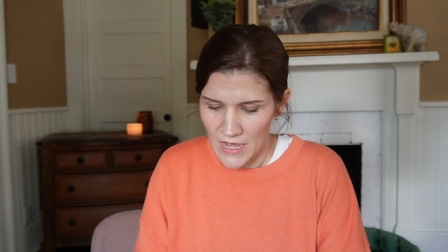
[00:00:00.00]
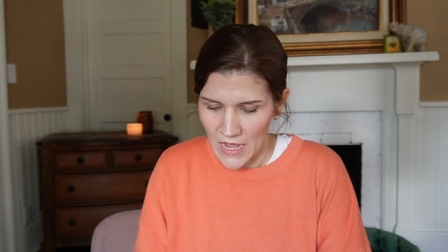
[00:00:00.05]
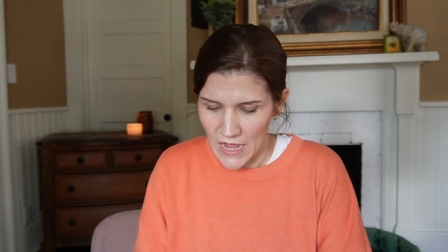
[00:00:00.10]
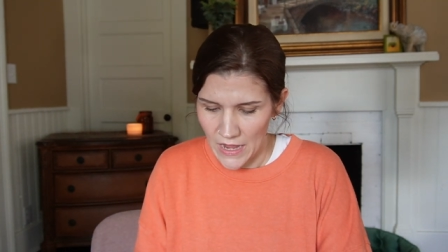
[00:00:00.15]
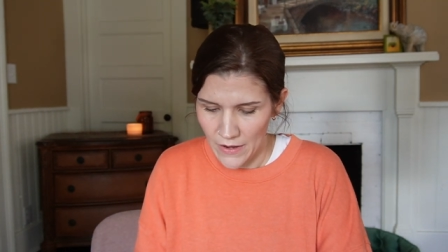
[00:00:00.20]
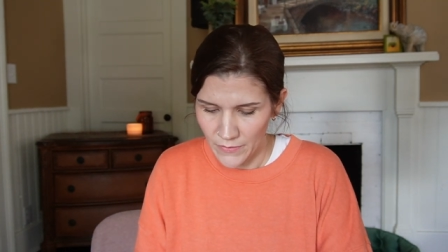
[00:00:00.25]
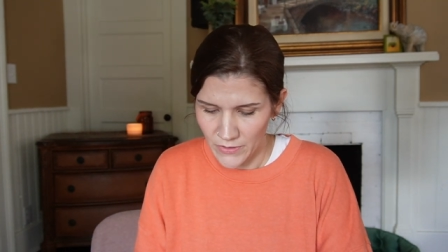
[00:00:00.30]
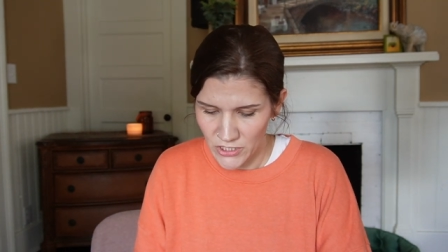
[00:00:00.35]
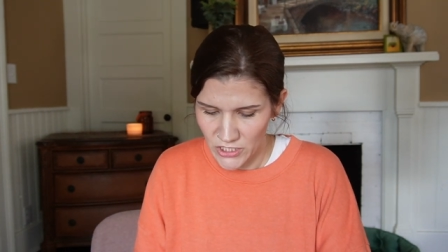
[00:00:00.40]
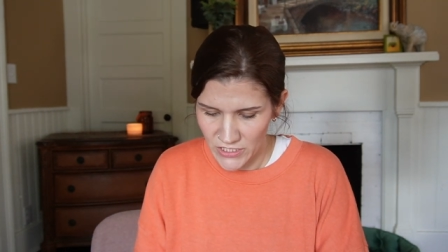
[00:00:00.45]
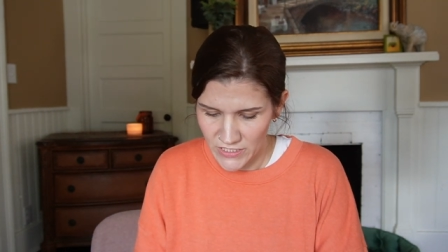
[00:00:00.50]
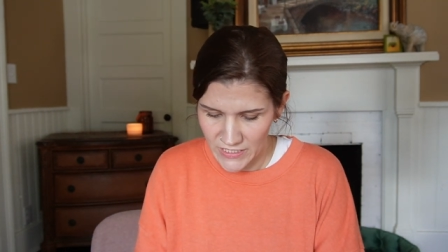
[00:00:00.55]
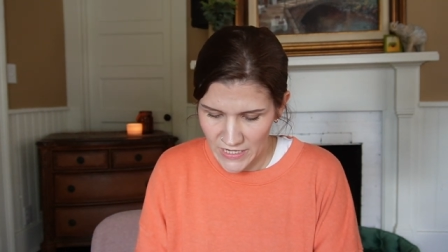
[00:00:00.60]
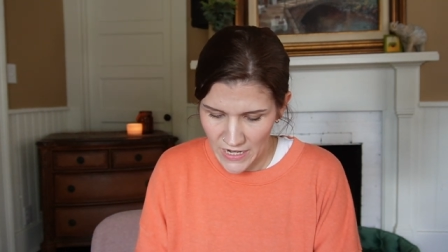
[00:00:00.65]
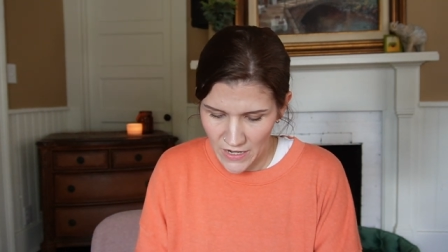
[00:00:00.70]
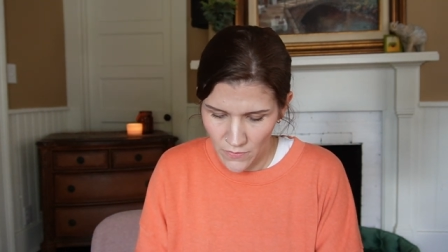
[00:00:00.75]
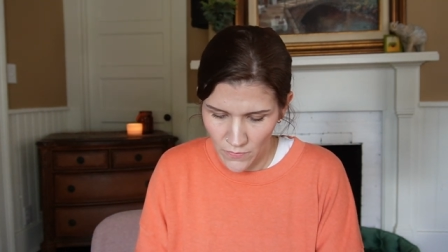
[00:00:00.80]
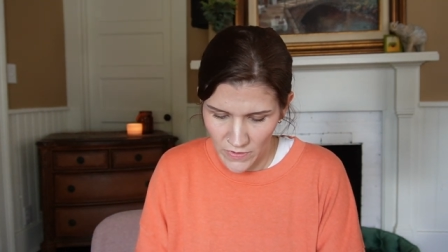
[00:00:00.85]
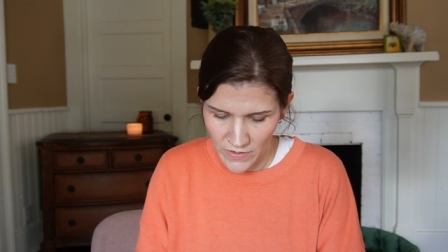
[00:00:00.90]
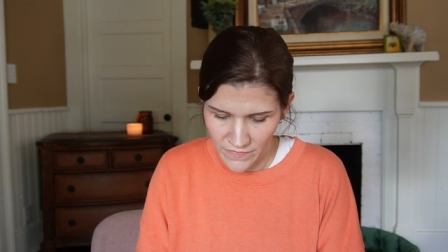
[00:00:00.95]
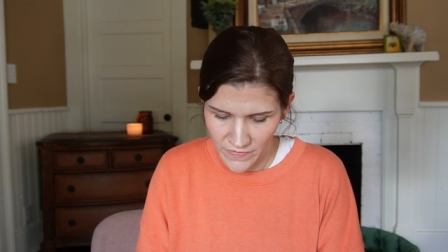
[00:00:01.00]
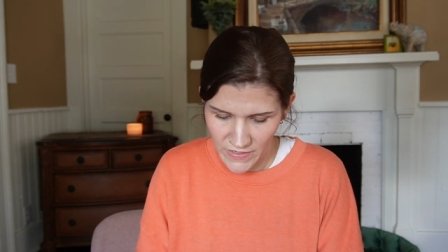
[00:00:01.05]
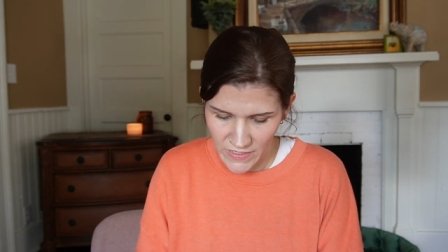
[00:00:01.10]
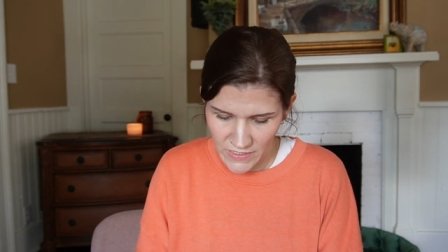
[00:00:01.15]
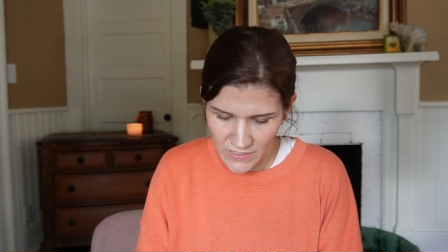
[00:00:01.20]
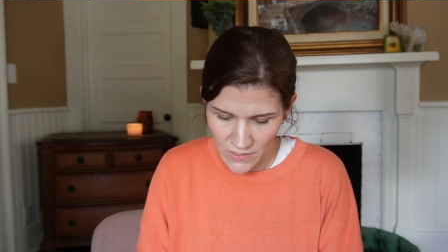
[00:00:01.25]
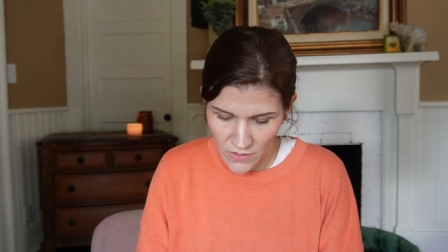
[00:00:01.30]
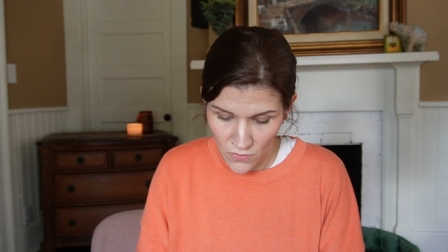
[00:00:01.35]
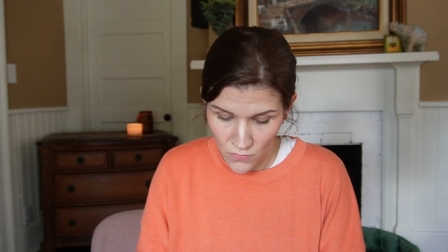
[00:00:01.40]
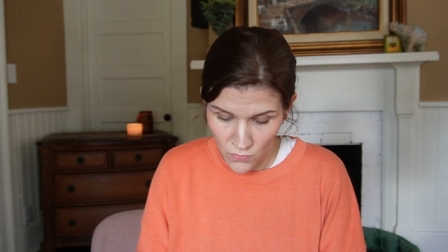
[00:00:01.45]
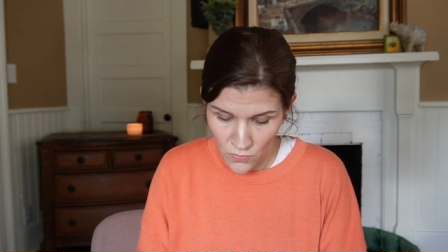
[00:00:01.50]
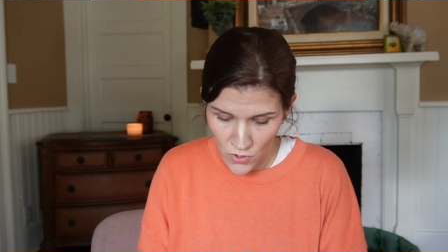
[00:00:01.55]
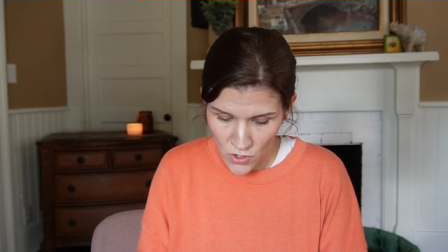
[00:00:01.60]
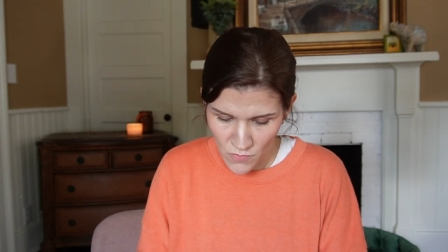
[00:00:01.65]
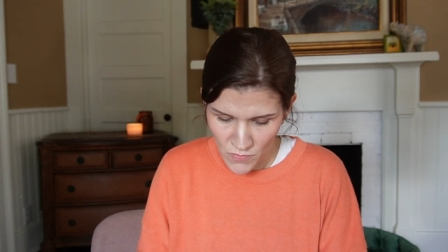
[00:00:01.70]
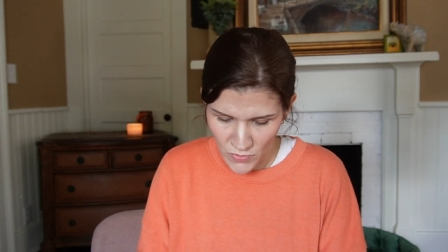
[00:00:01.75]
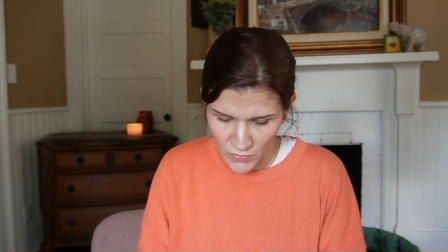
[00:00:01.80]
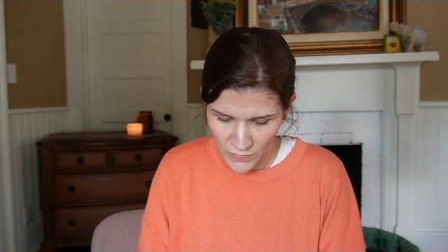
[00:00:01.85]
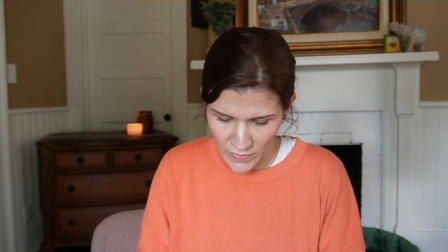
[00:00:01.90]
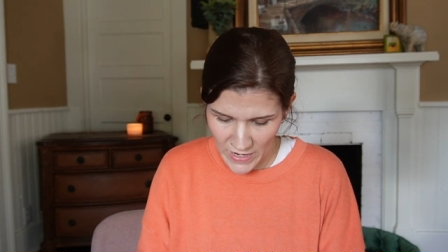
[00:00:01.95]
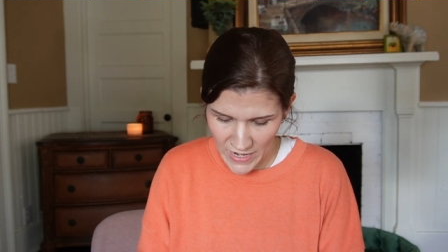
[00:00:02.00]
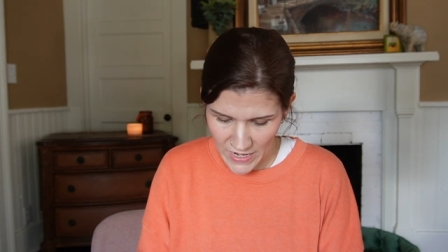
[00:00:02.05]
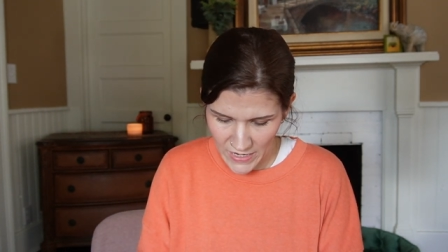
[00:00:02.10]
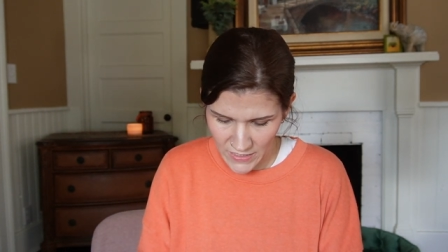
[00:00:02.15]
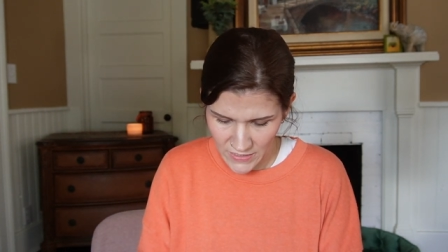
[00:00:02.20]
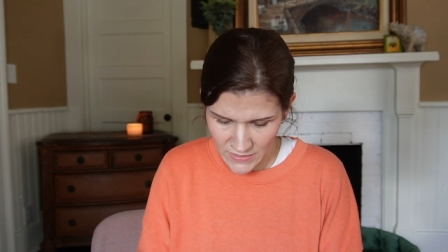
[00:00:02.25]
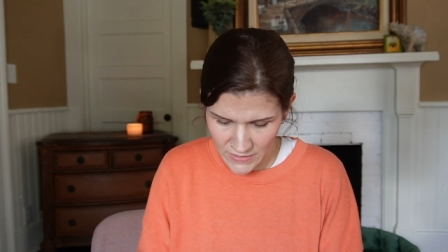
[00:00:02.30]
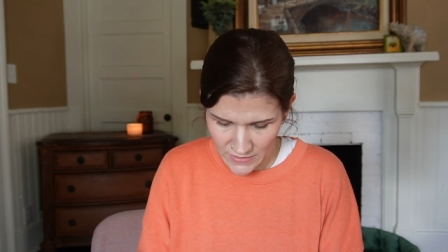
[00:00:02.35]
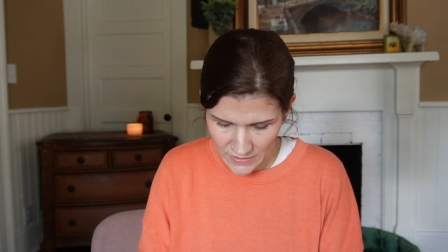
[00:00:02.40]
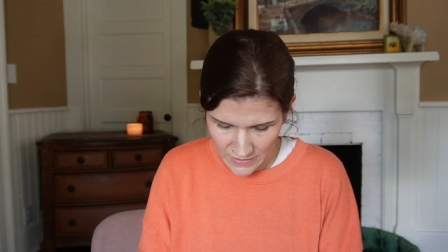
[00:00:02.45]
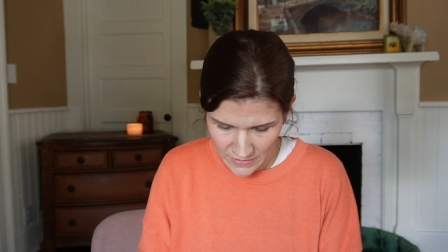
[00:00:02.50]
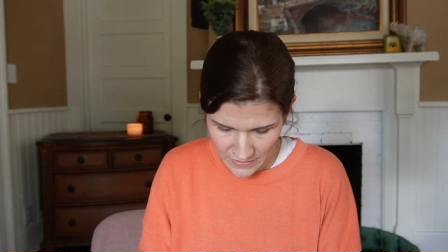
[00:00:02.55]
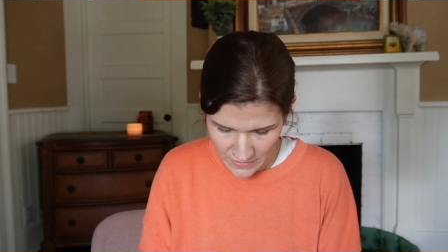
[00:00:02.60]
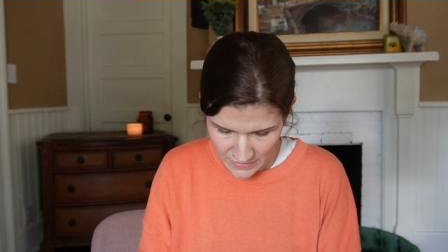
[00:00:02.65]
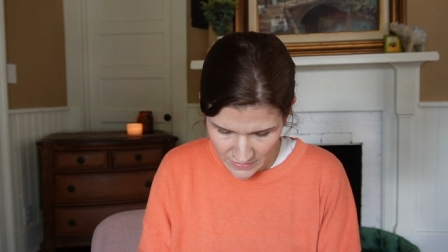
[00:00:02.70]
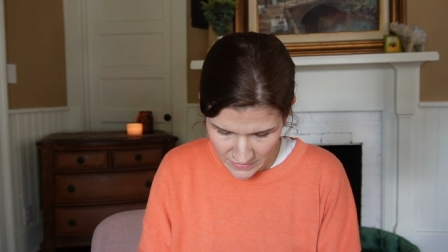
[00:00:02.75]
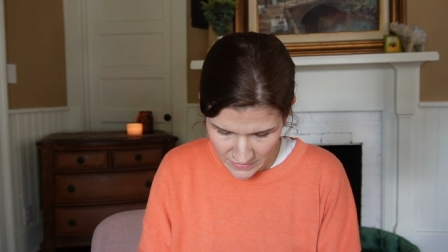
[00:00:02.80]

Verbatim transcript: I would just take one of these aroma rings